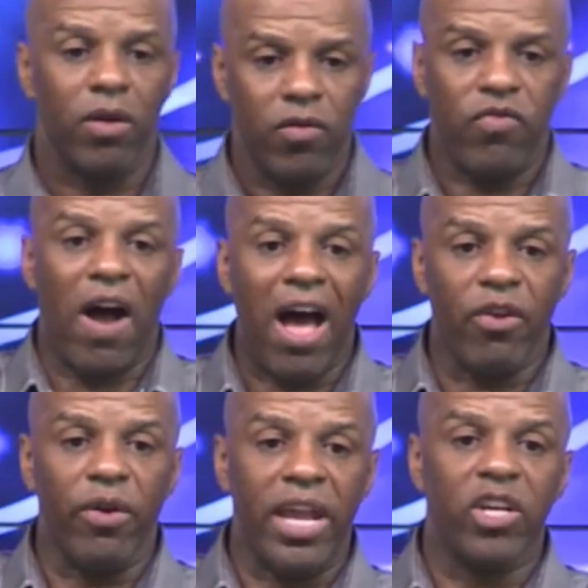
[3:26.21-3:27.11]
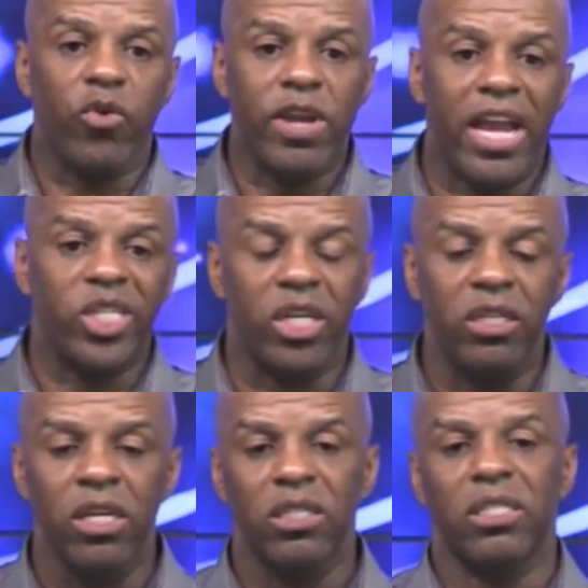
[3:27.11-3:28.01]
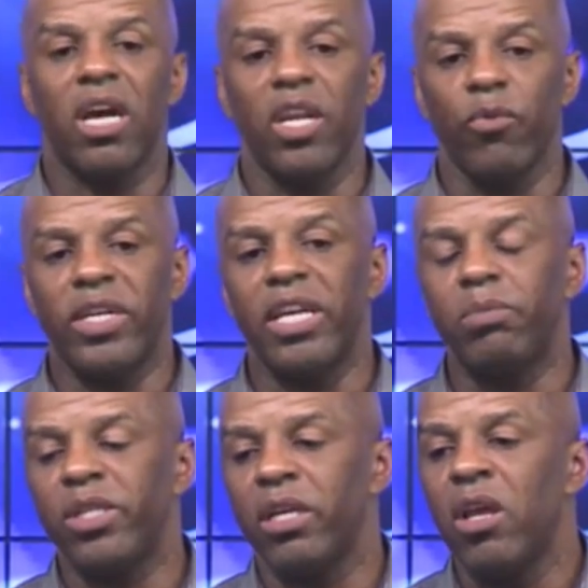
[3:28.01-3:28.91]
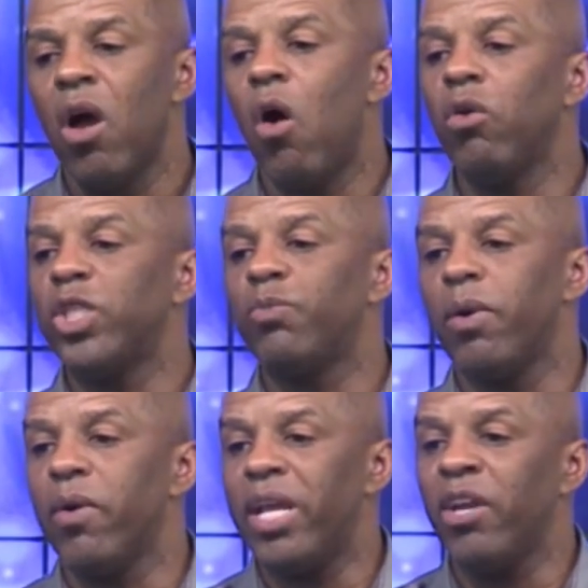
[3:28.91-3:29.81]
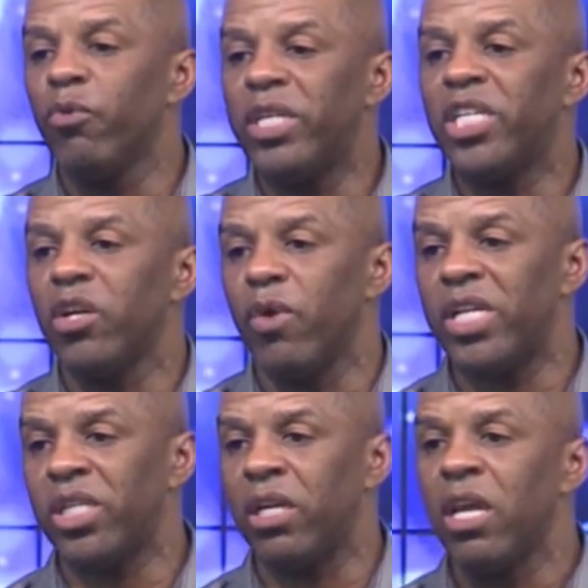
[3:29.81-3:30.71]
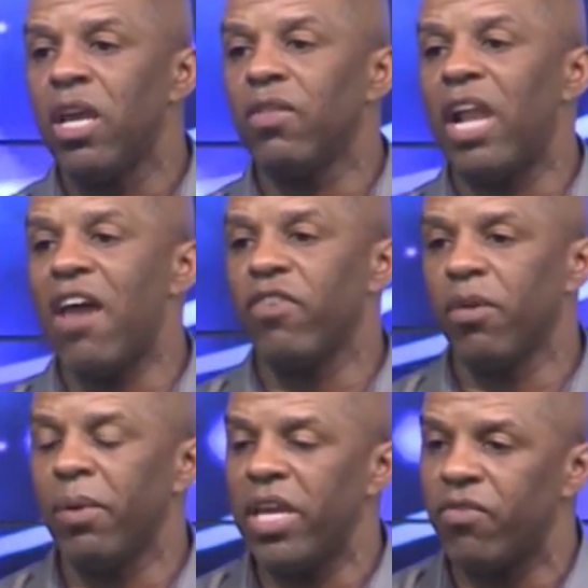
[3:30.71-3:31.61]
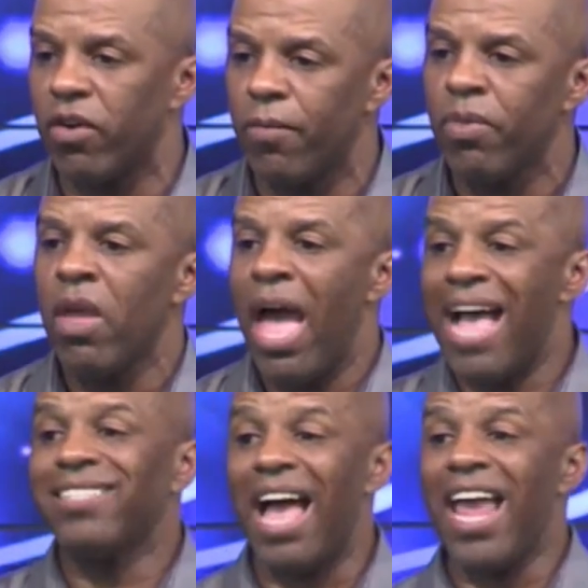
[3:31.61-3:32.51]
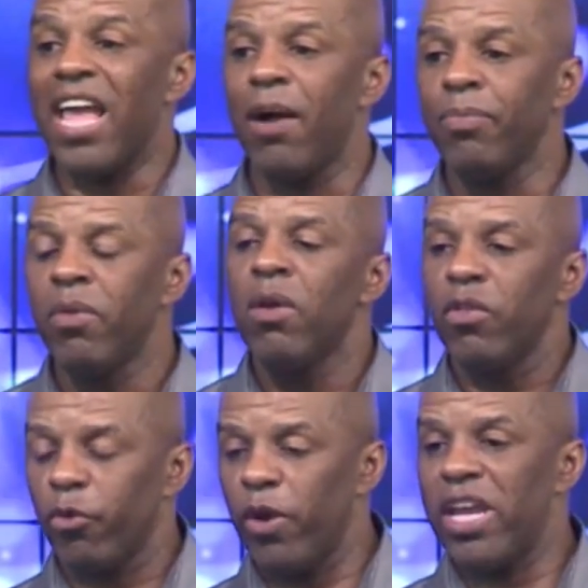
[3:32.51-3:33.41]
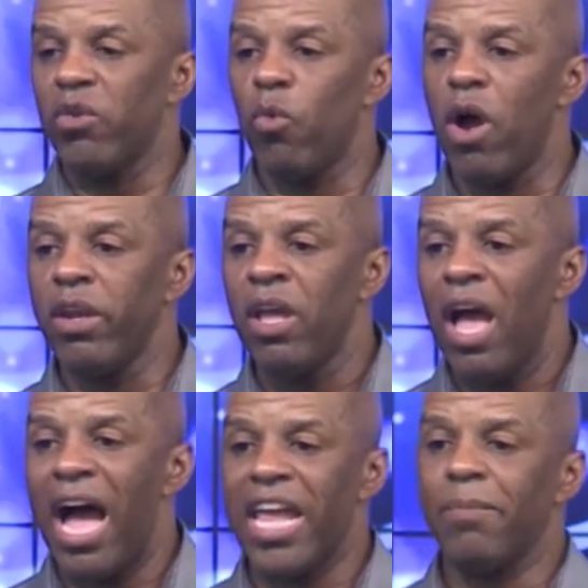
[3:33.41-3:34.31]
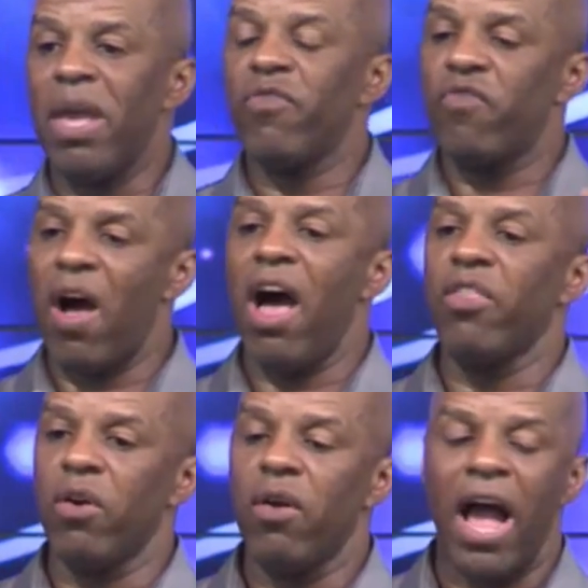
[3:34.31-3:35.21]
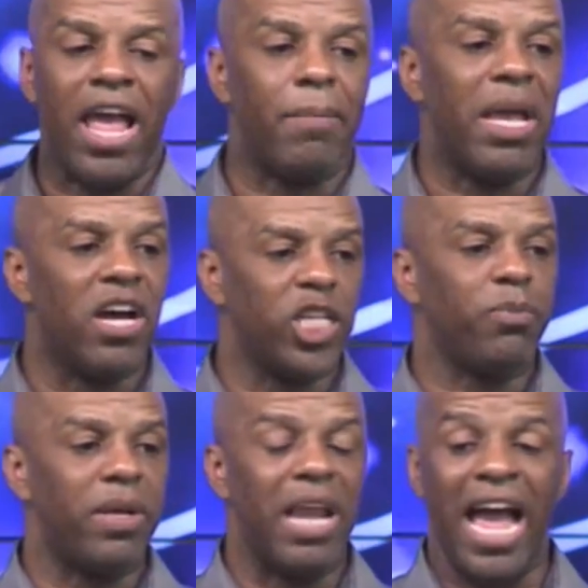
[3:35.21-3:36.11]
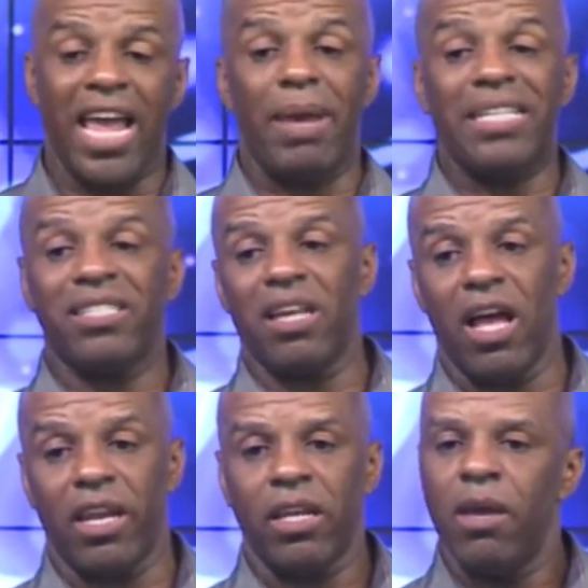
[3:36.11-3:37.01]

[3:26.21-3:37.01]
Father in creation, Son in redemption, Holy Spirit in regeneration in the life of the believer. As I am three in one, I am a father, I am a husband, I am a son.